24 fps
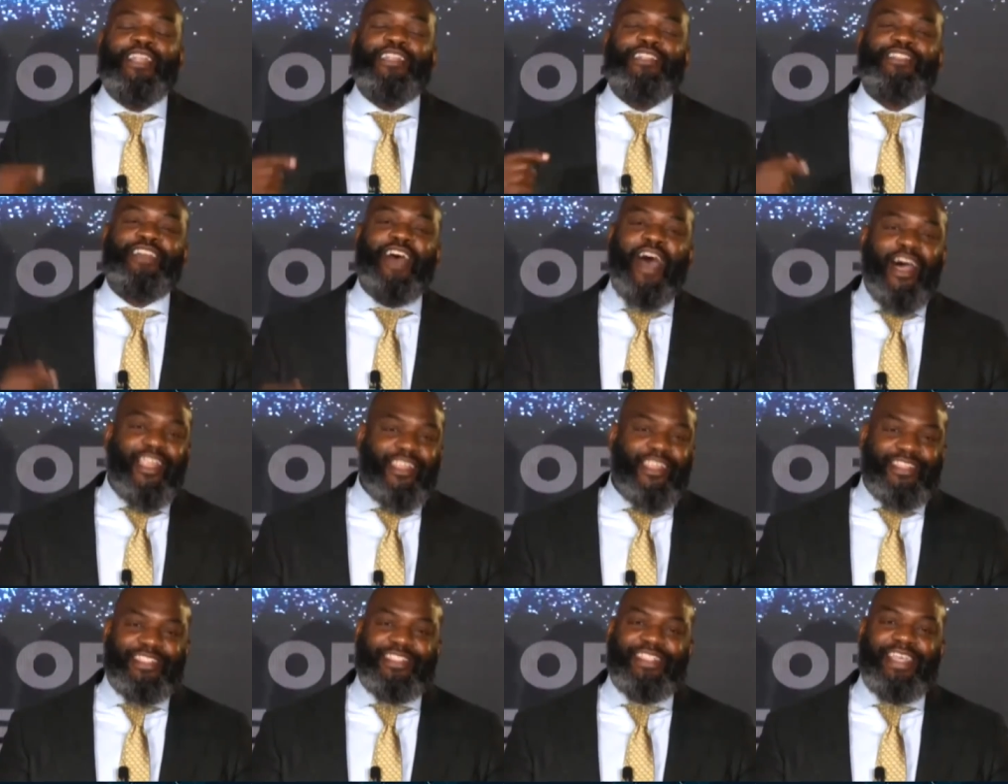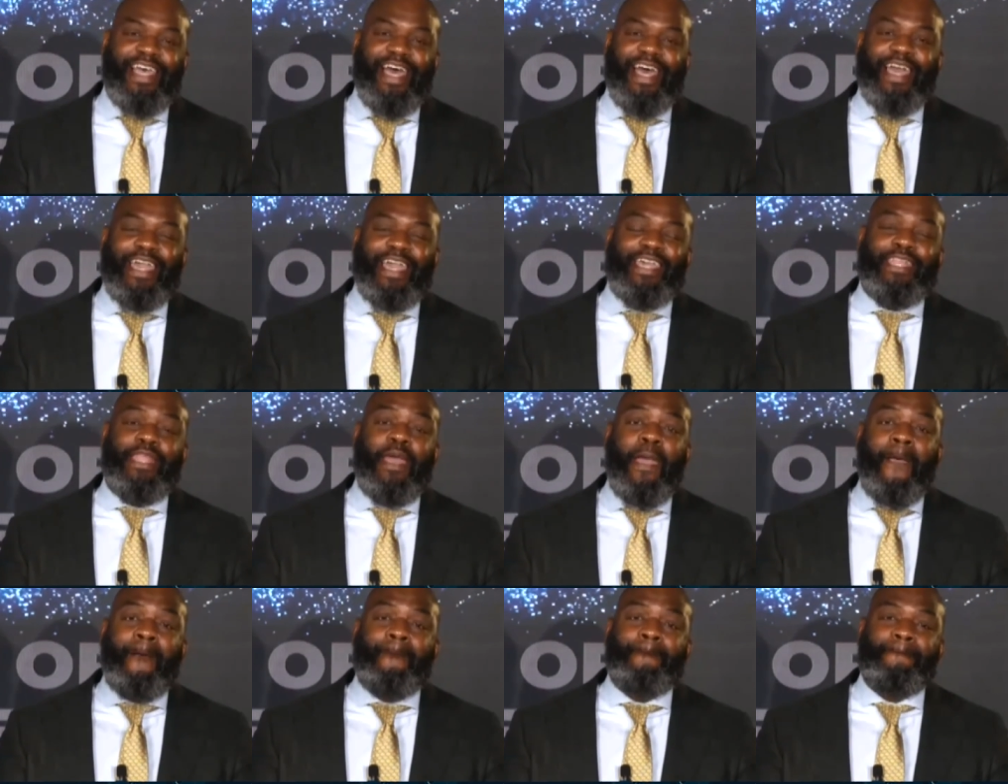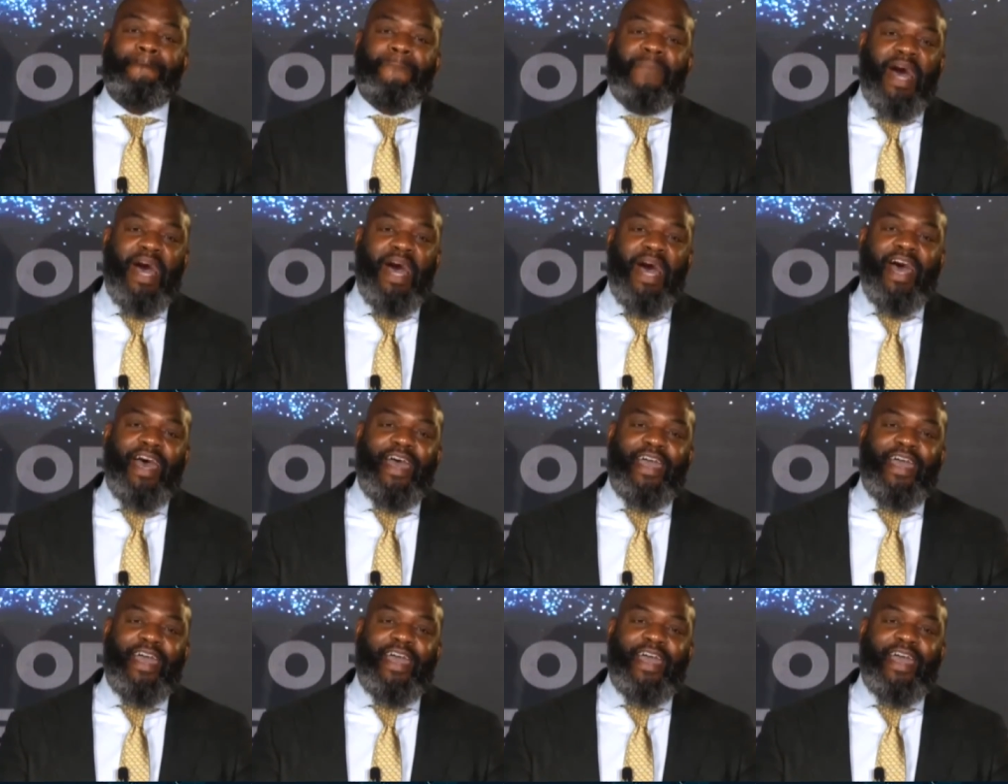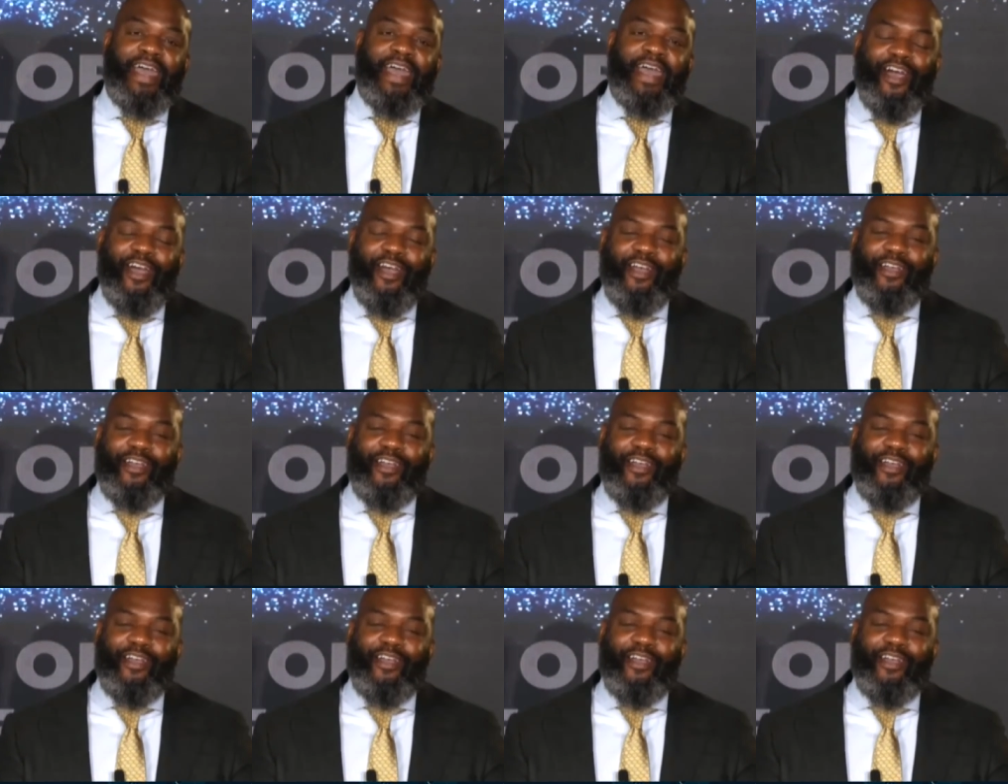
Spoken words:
$MyArchbishop.